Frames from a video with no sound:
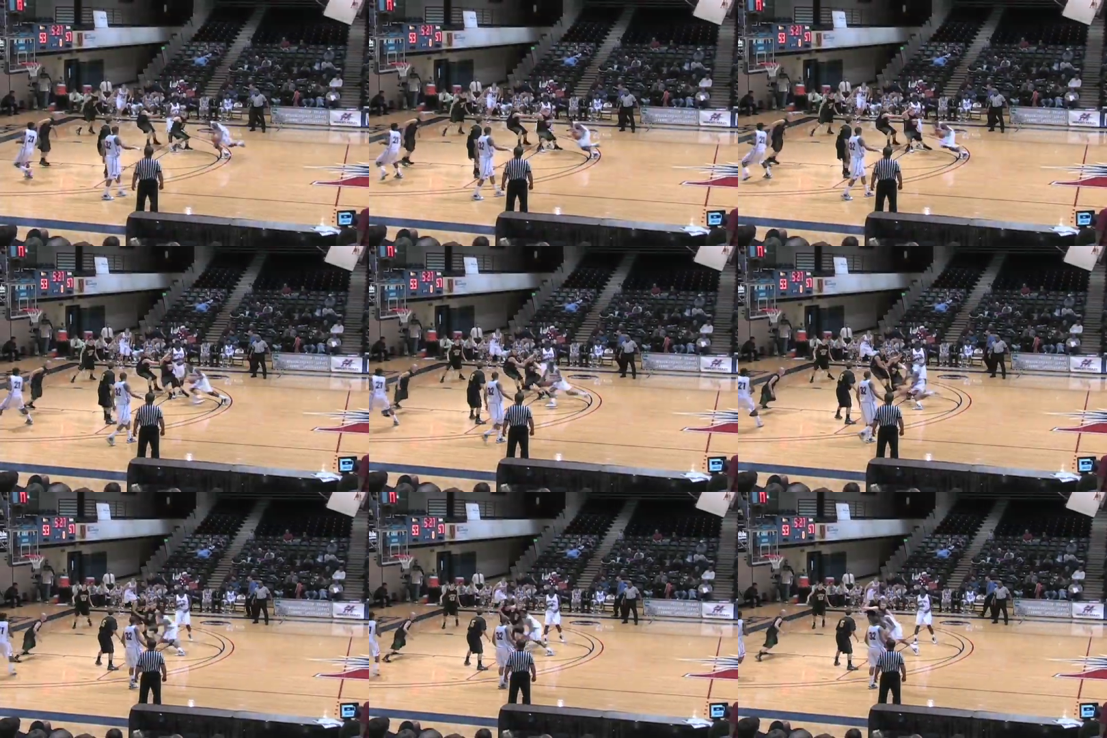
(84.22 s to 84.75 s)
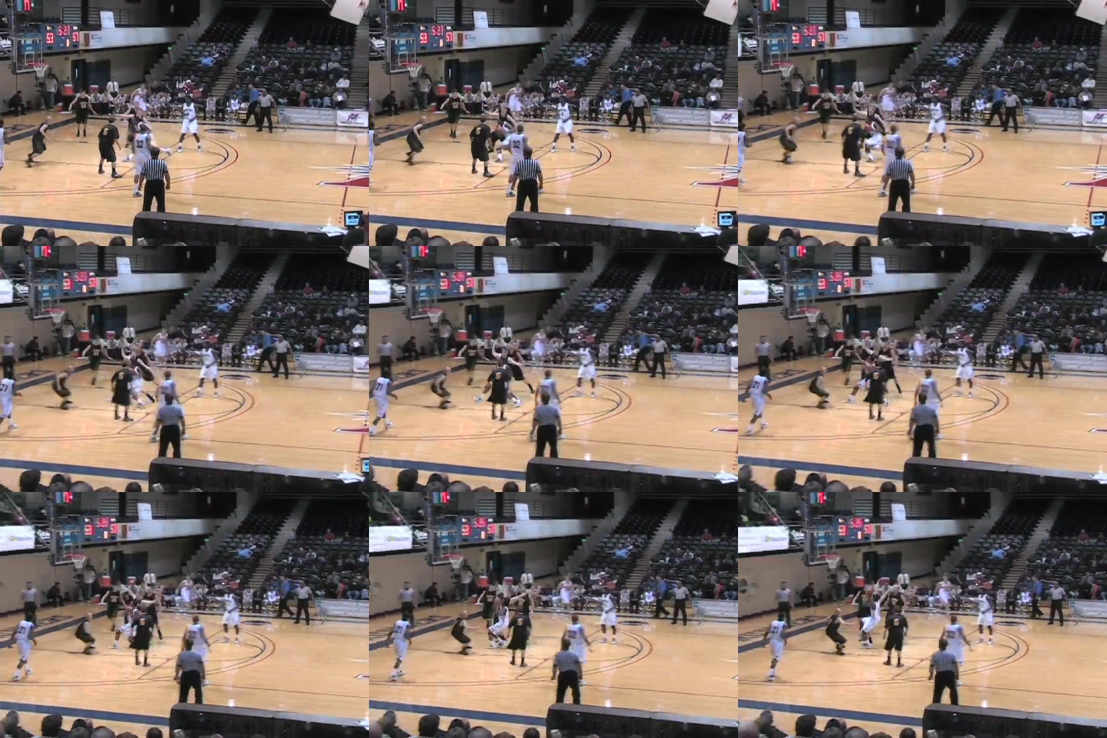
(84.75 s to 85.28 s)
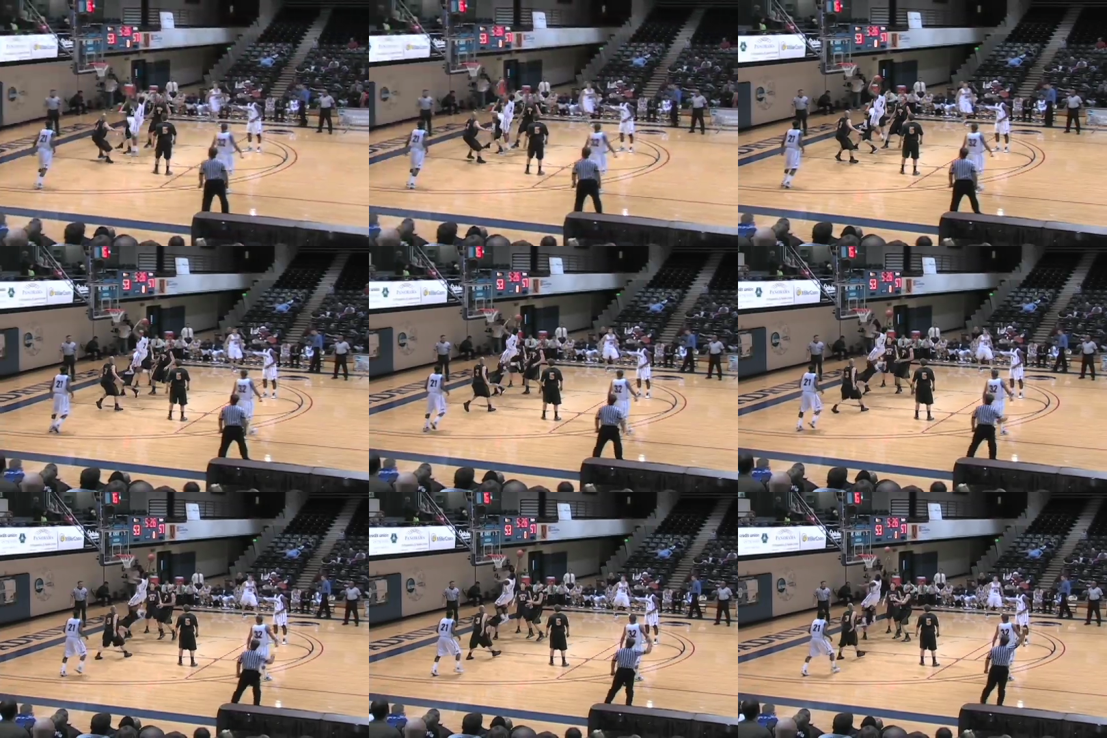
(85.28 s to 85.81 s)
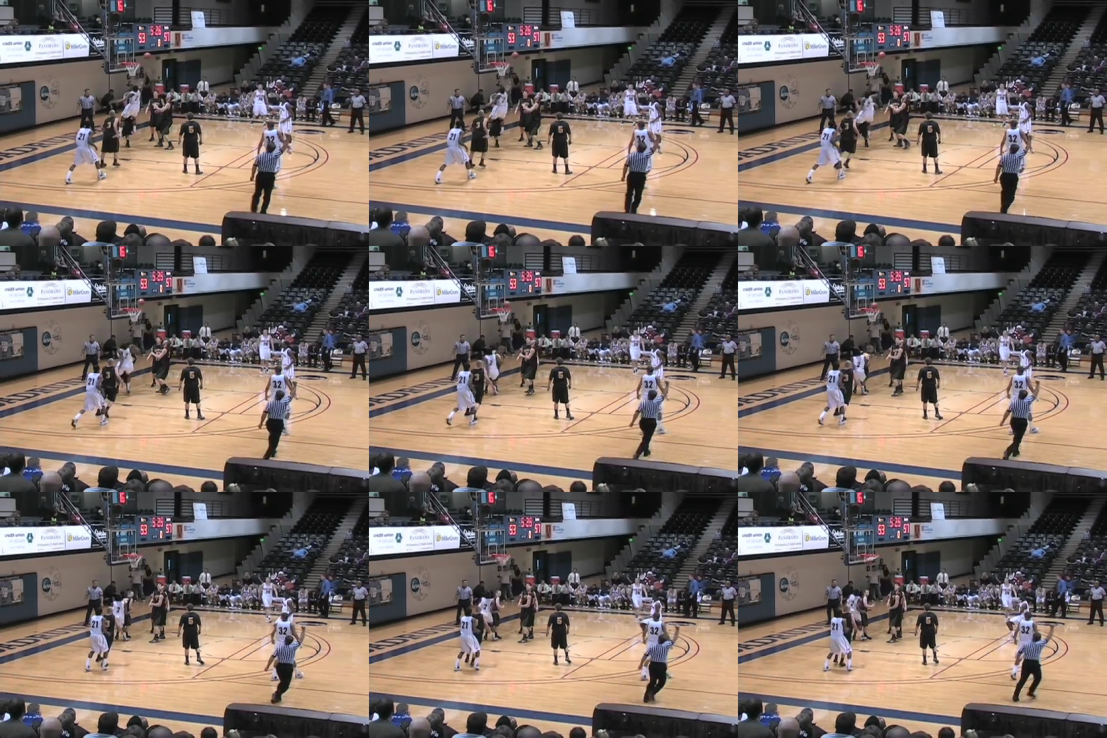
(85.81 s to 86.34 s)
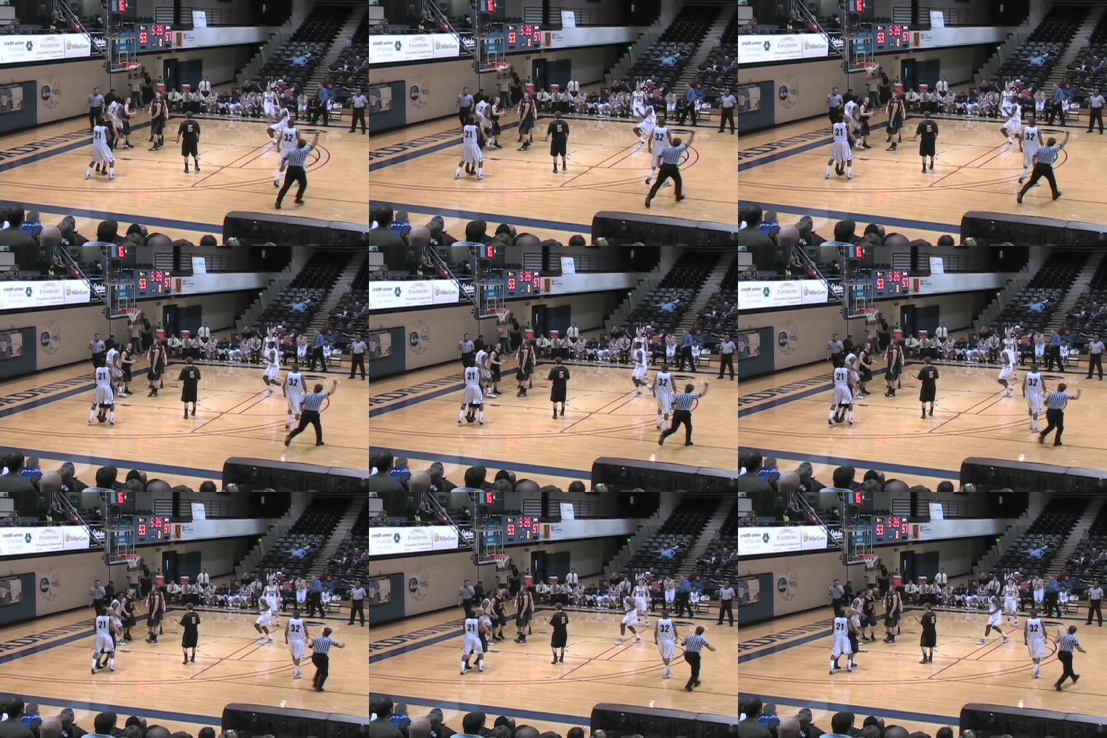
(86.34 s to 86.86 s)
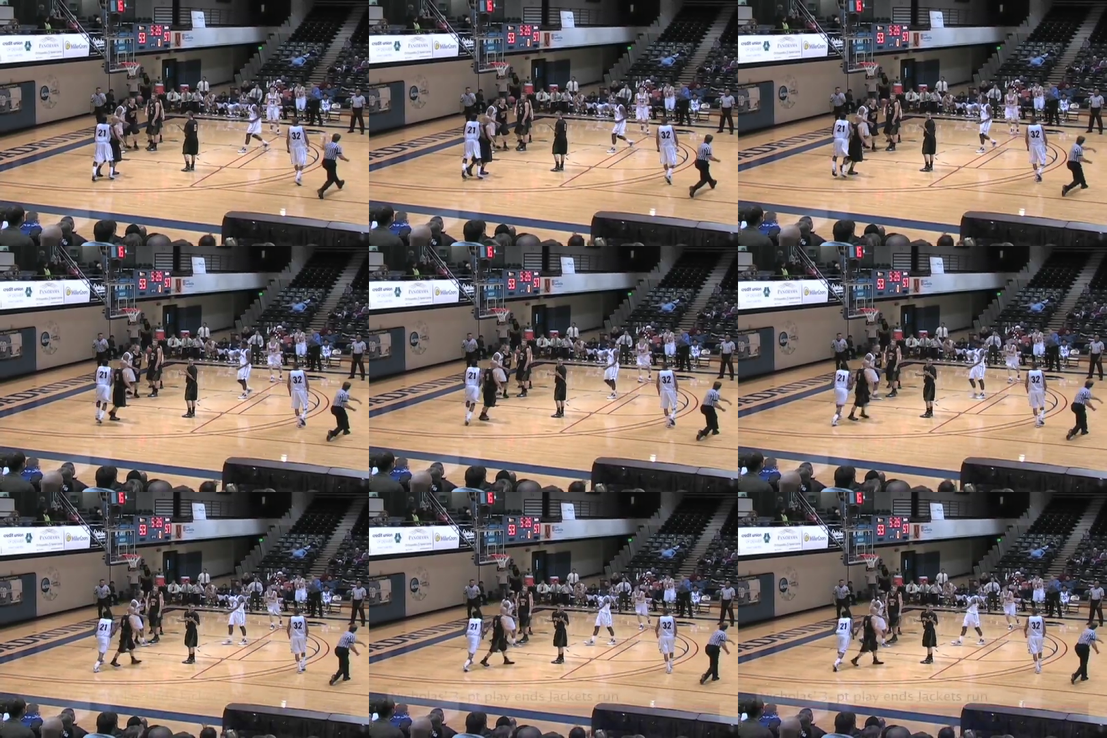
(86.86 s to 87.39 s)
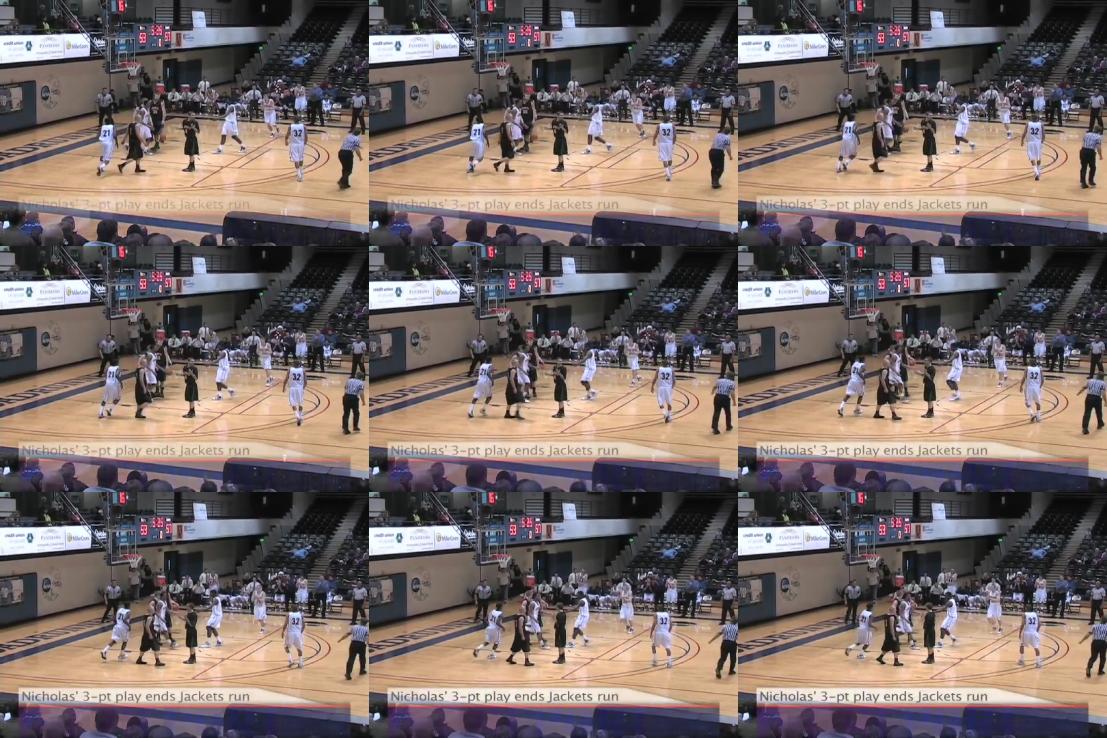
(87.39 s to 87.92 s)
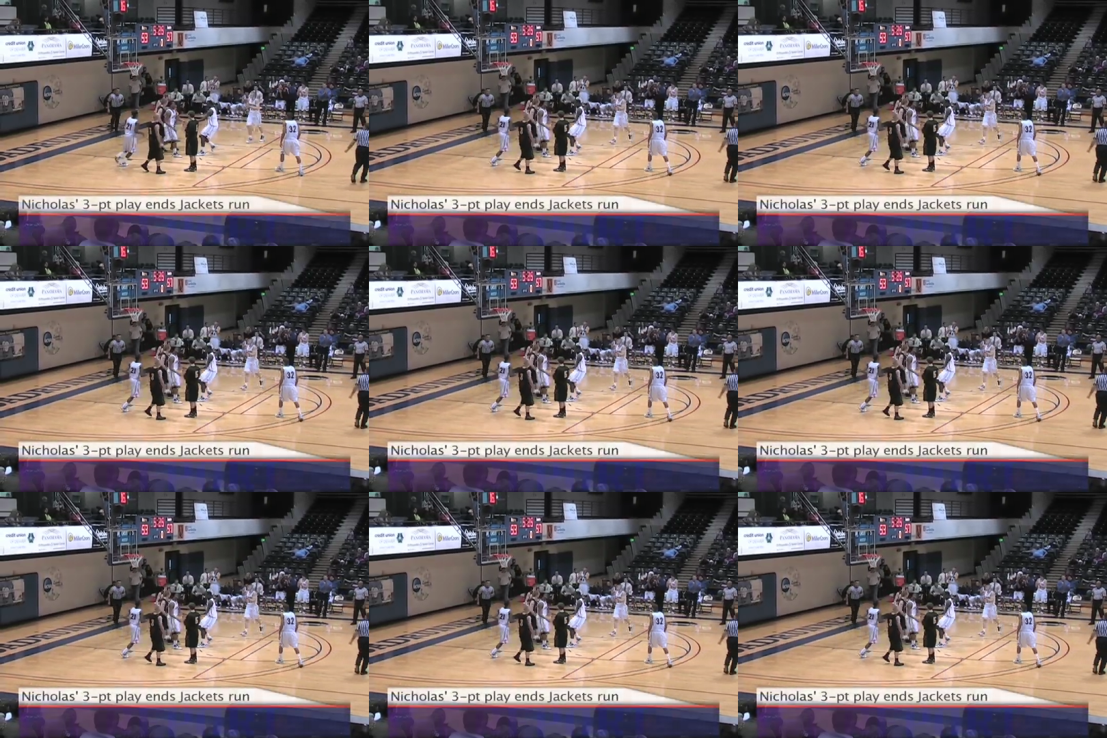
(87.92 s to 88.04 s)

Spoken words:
[unreadable: no face in view]